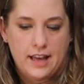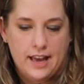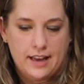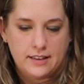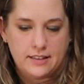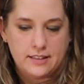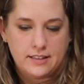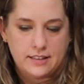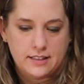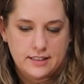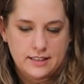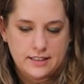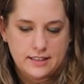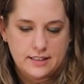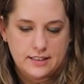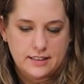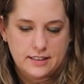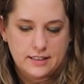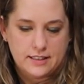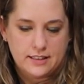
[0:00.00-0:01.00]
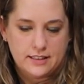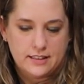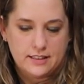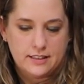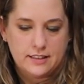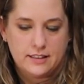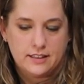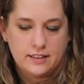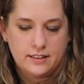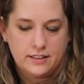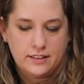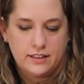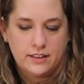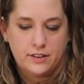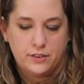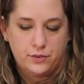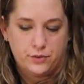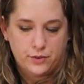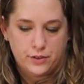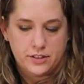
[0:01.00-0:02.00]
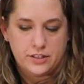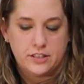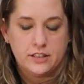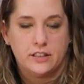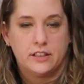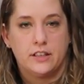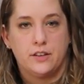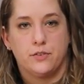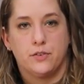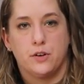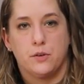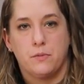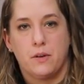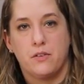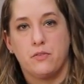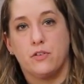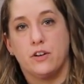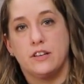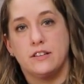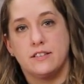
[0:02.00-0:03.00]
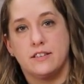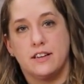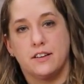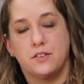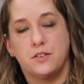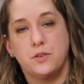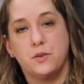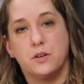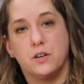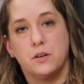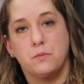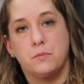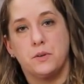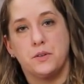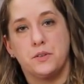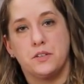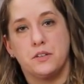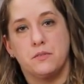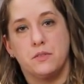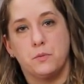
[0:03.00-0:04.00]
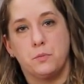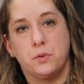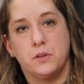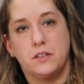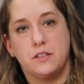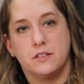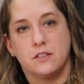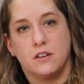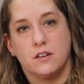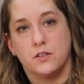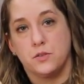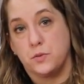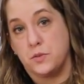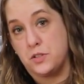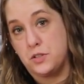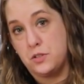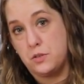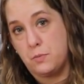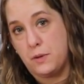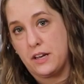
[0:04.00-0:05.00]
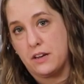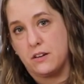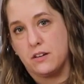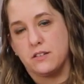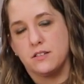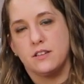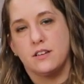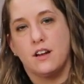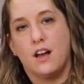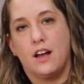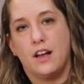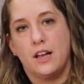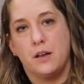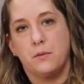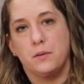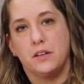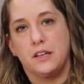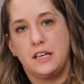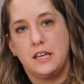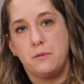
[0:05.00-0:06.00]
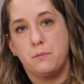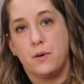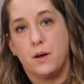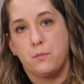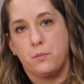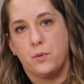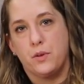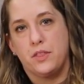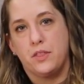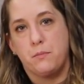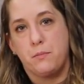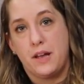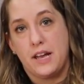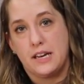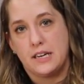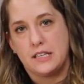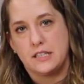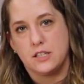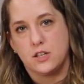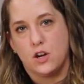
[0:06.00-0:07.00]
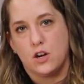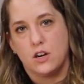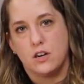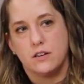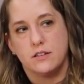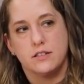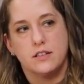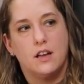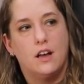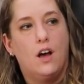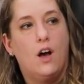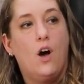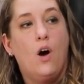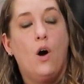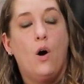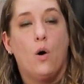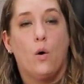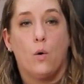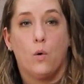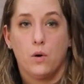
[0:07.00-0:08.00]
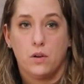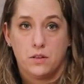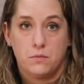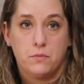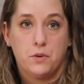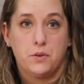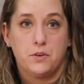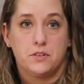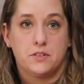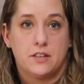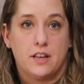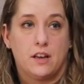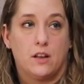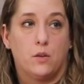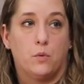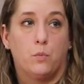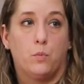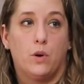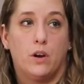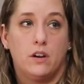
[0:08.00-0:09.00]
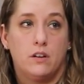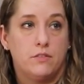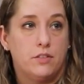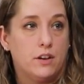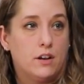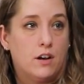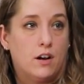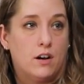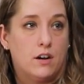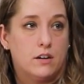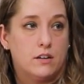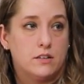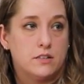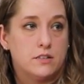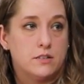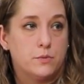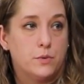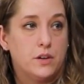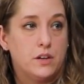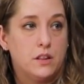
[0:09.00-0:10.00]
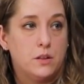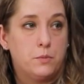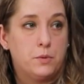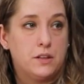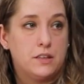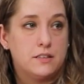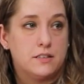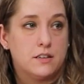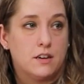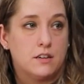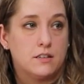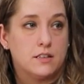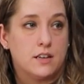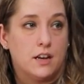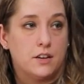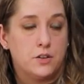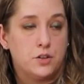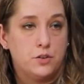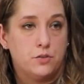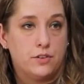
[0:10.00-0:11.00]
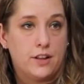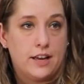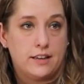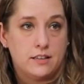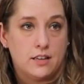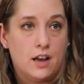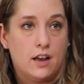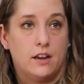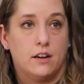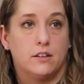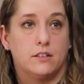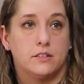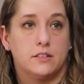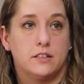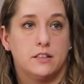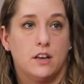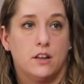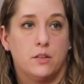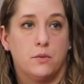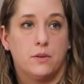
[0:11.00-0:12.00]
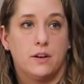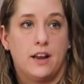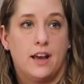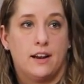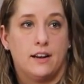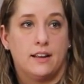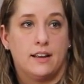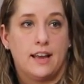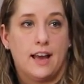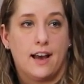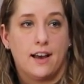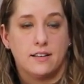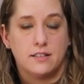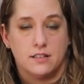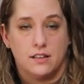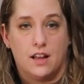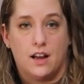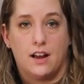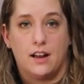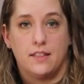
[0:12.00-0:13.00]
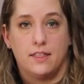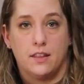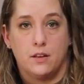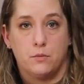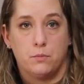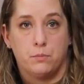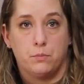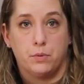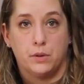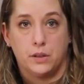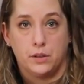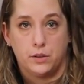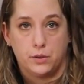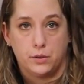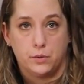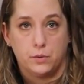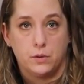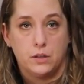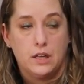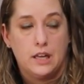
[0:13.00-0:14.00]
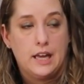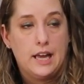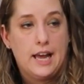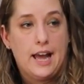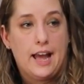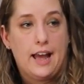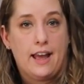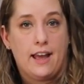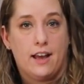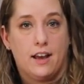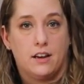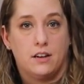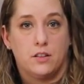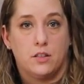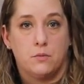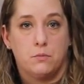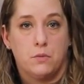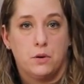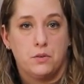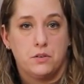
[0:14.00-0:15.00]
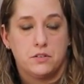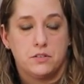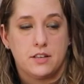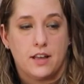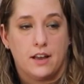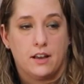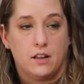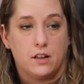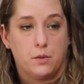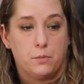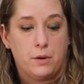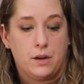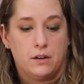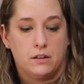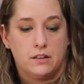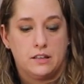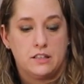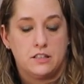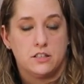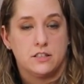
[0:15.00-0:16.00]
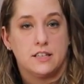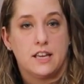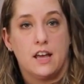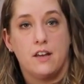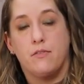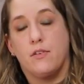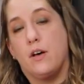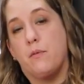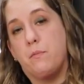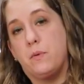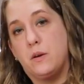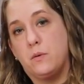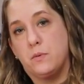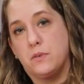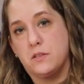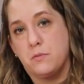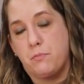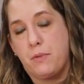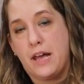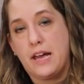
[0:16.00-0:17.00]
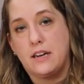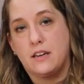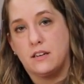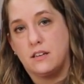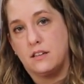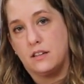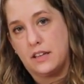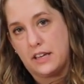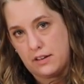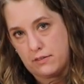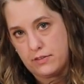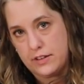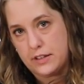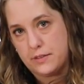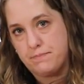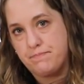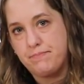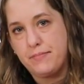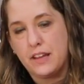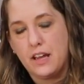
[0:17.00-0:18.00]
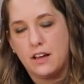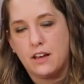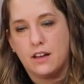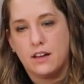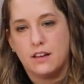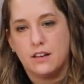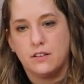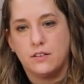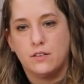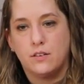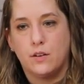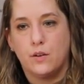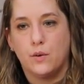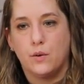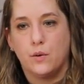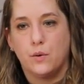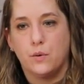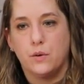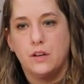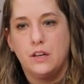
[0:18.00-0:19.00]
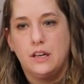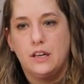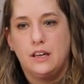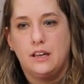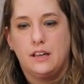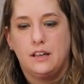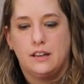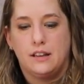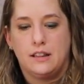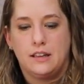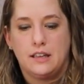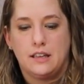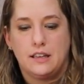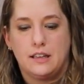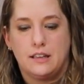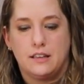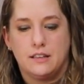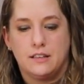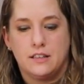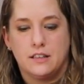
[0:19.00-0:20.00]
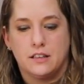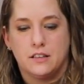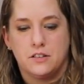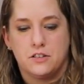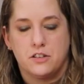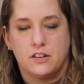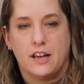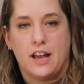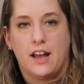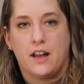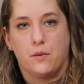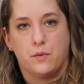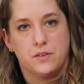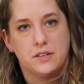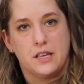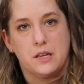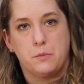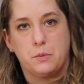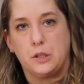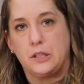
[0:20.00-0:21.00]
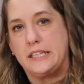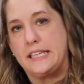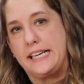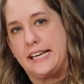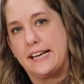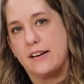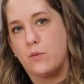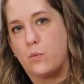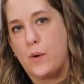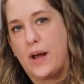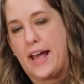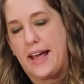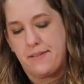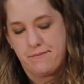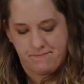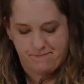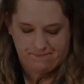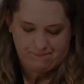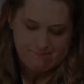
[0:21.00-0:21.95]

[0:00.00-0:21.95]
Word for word: that uh, unfortunately for my friends next door, most of the police cars were Studebakers and not able to keep up with the bandits' cars or the motorcycle. One of the cars, one of the police cars got two flat tires, the other one had a gas line that blew, and the motorcycle apparently just gave up and was abandoned in Lakeville. Uh, so the Dillinger gang was able to get away.